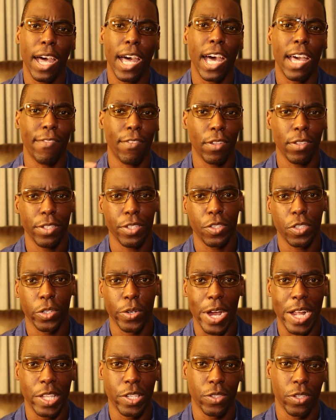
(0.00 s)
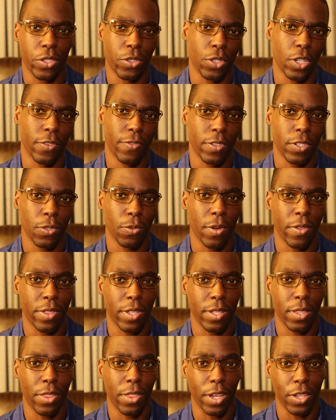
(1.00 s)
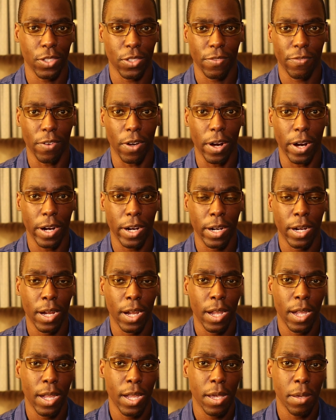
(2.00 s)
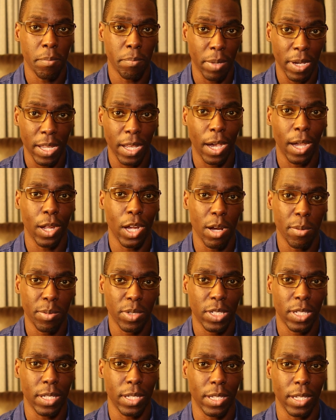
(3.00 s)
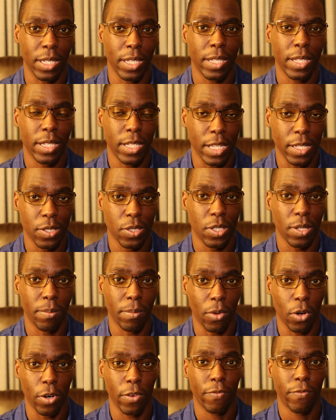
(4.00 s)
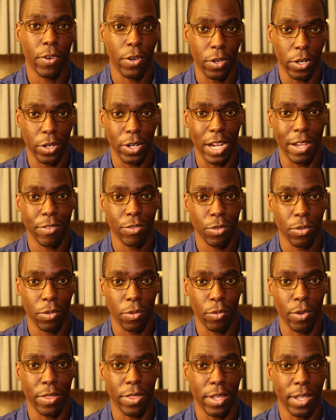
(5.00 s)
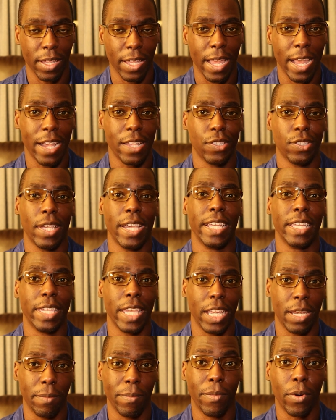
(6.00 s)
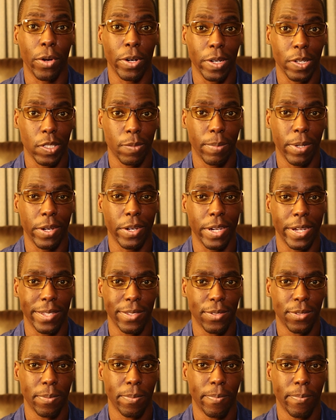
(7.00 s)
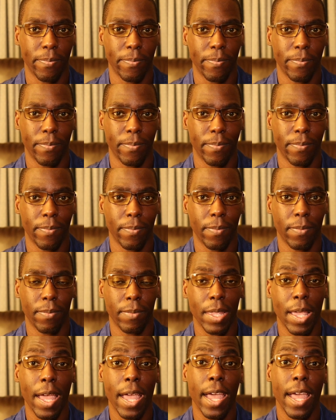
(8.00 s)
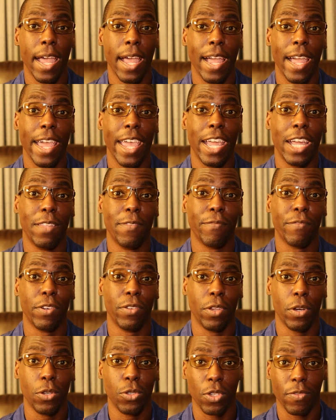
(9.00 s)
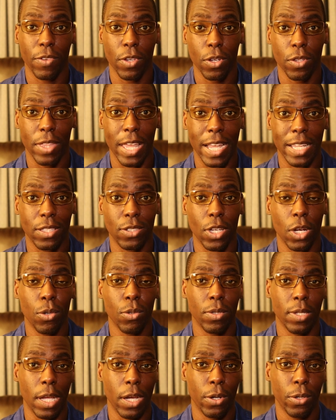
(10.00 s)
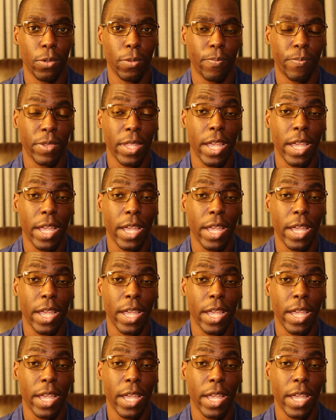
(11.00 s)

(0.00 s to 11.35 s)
I've only scratched the surface with it thus far, but I hope to get some more photographs with it as I gain more experience. And for those of you that don't know,